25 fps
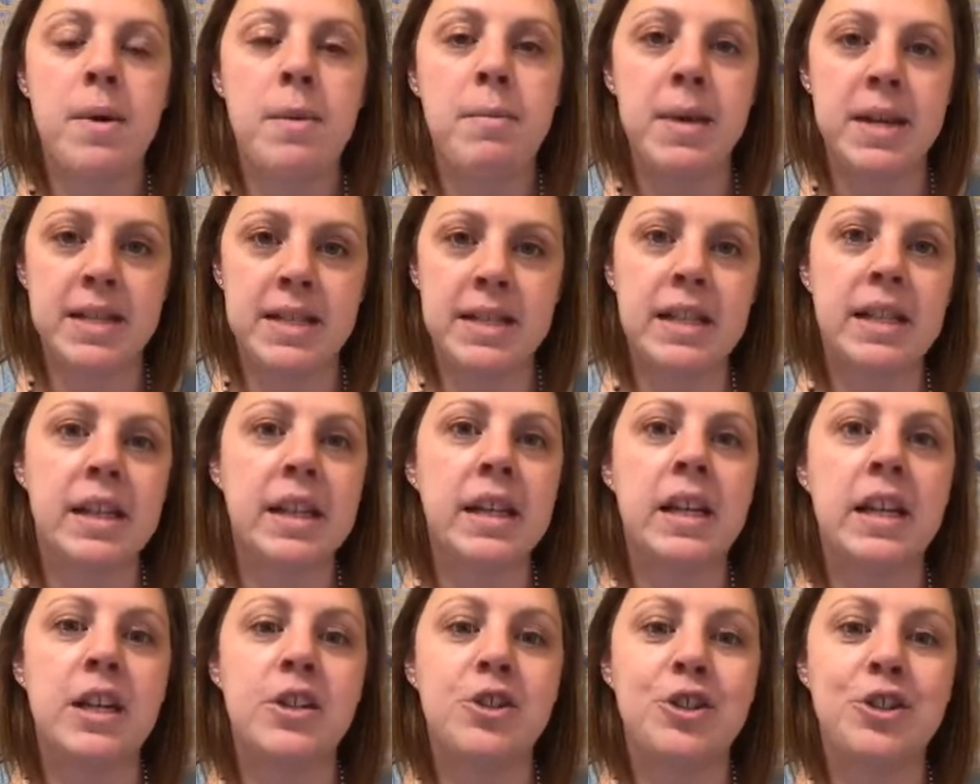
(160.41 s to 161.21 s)

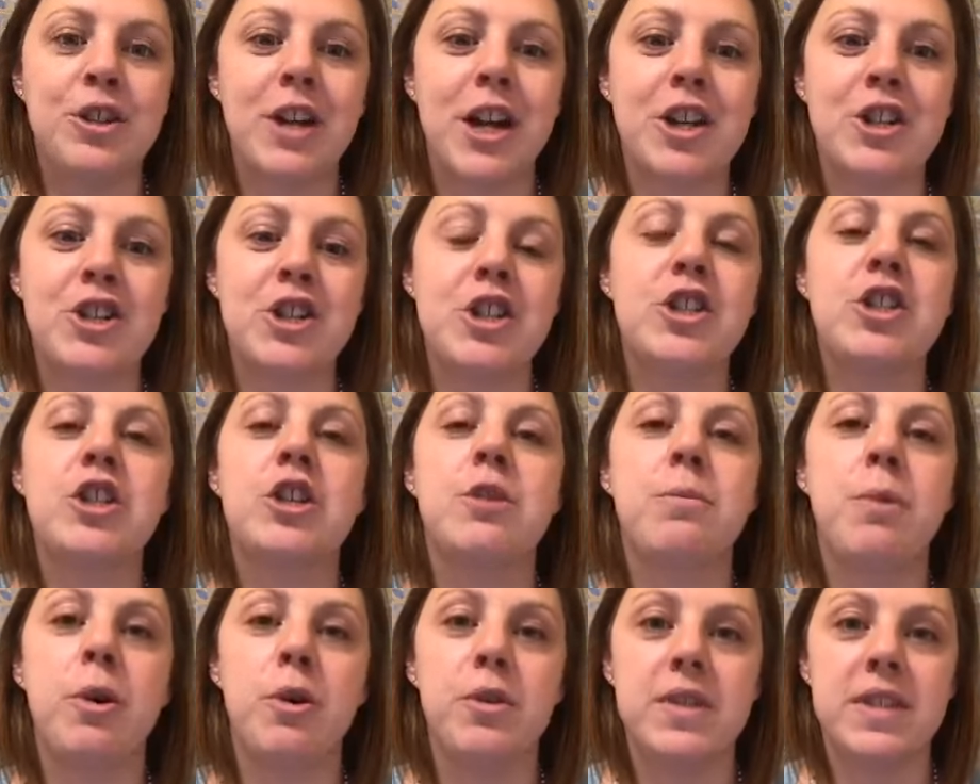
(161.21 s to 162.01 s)
basically an introduction
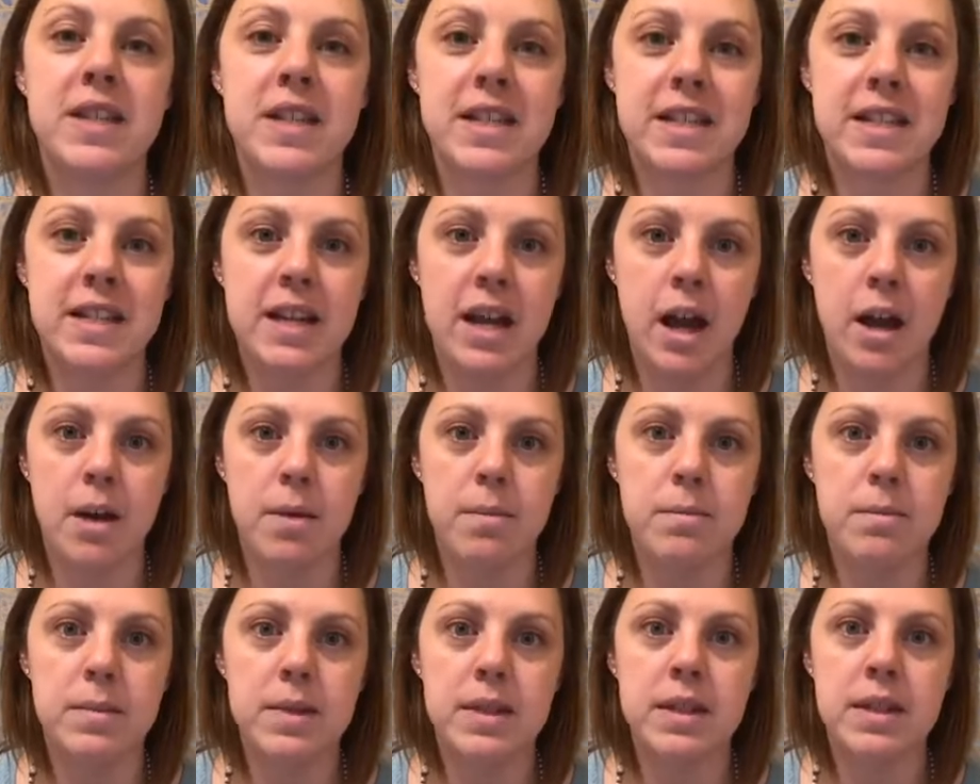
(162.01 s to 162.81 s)
to both
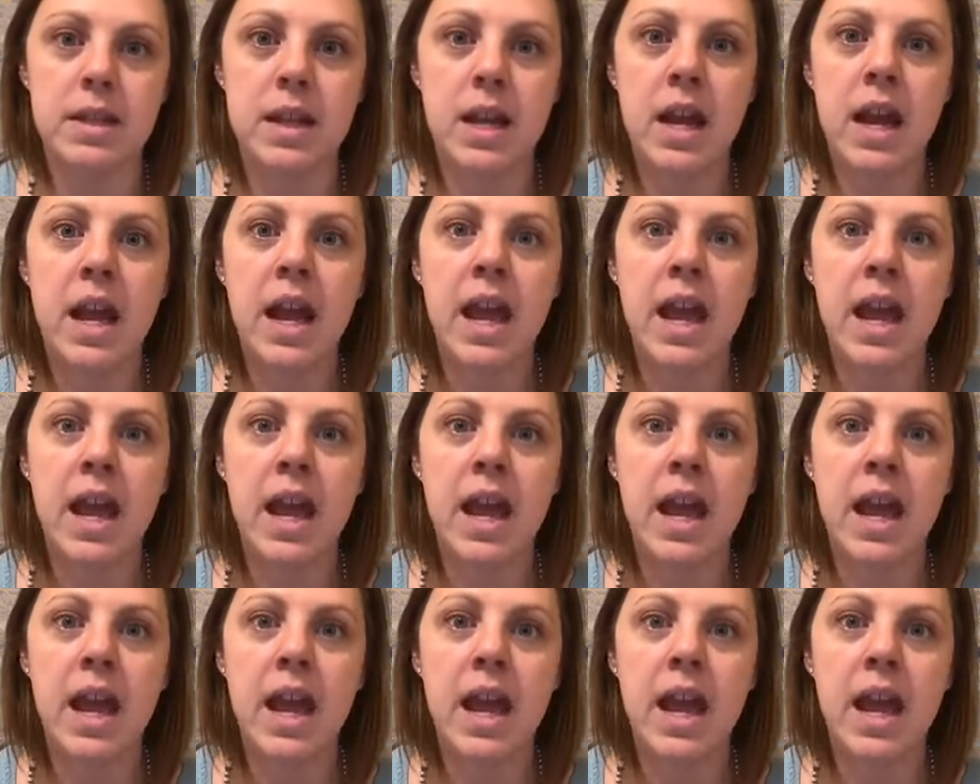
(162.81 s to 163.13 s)
systems.